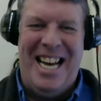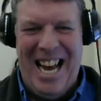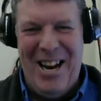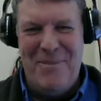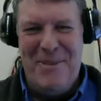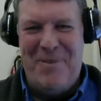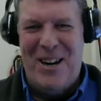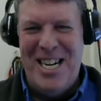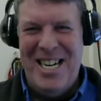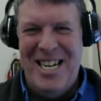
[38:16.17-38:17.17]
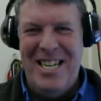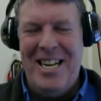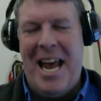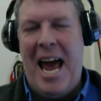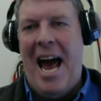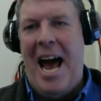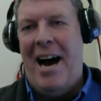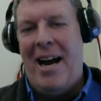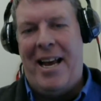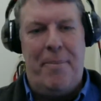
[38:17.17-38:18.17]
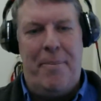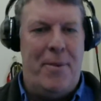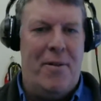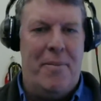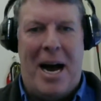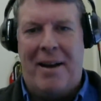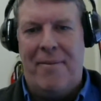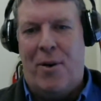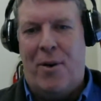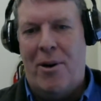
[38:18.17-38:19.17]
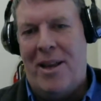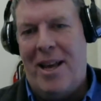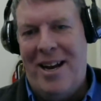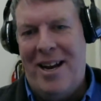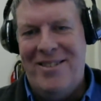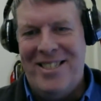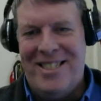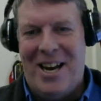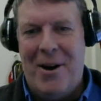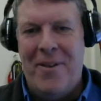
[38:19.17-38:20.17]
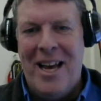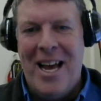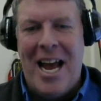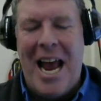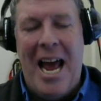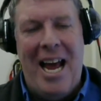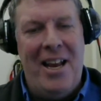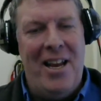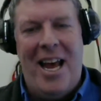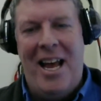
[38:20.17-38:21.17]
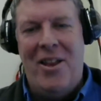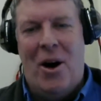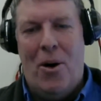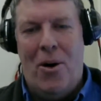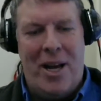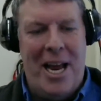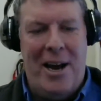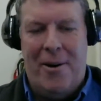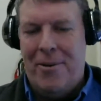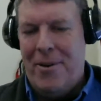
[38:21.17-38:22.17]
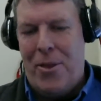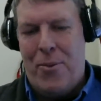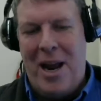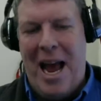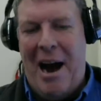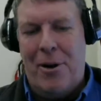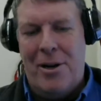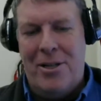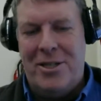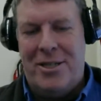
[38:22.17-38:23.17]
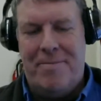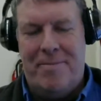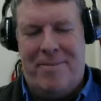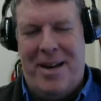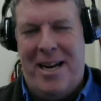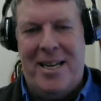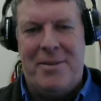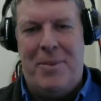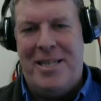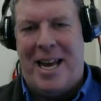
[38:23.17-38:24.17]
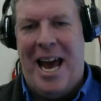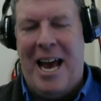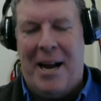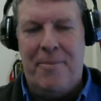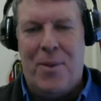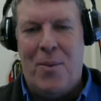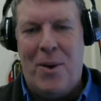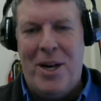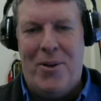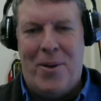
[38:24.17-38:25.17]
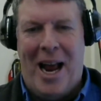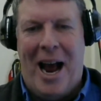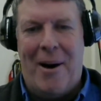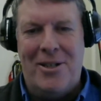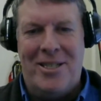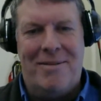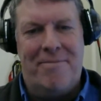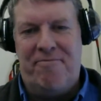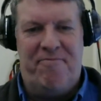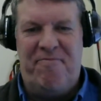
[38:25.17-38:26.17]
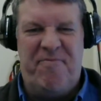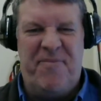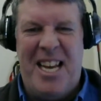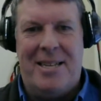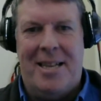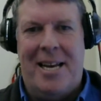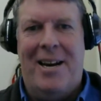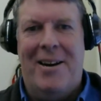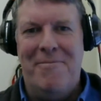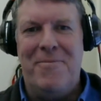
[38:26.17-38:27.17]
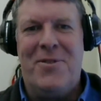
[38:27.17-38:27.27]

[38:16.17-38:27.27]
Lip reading: It'll be fun. Yeah, I keep moving back and forth, you know. So, yeah, and the whole, you know, 3 hours, man, that's a piece of cake. We do 3 hours easily here.